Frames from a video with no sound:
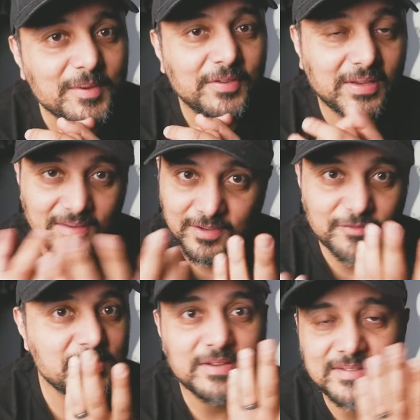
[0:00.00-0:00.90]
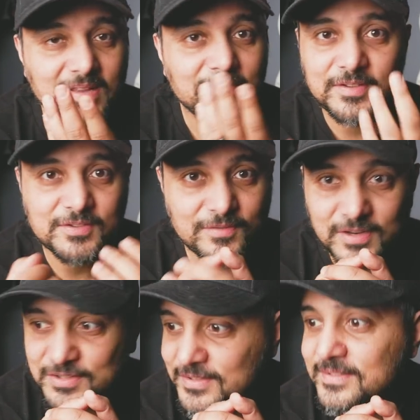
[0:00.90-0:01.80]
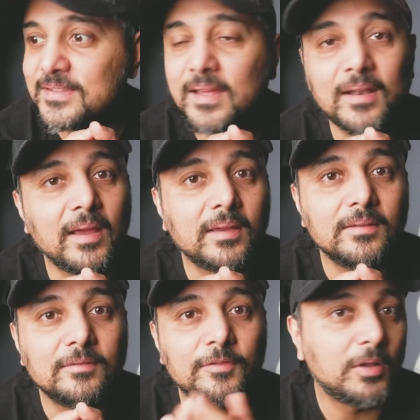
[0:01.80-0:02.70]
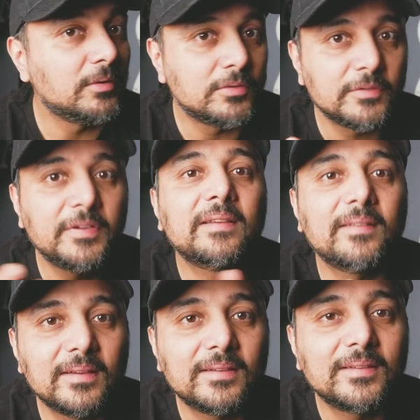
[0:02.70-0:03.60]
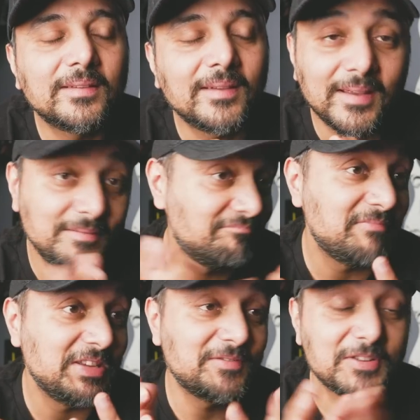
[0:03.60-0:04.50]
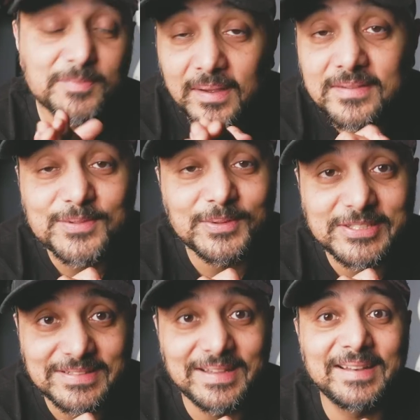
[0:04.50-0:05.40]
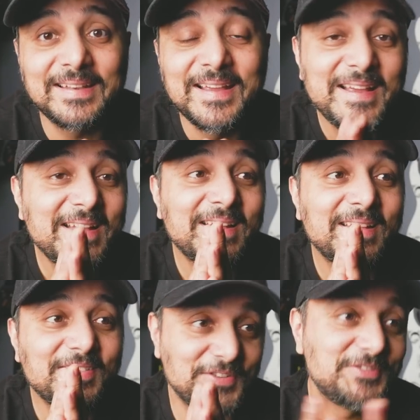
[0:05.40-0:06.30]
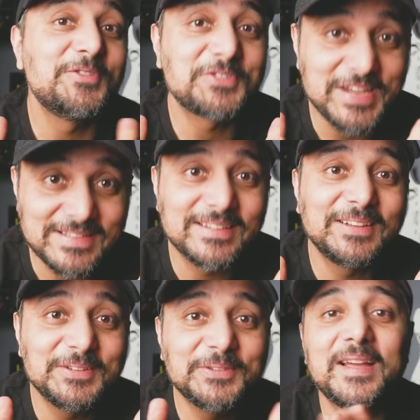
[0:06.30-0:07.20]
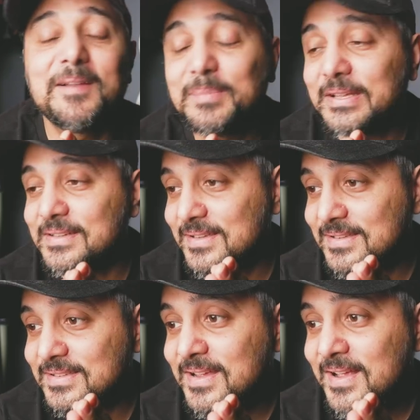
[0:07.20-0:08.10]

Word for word: if he can give me a set of instructions that I can follow to fix this. And his response was that there is no chance he can do that because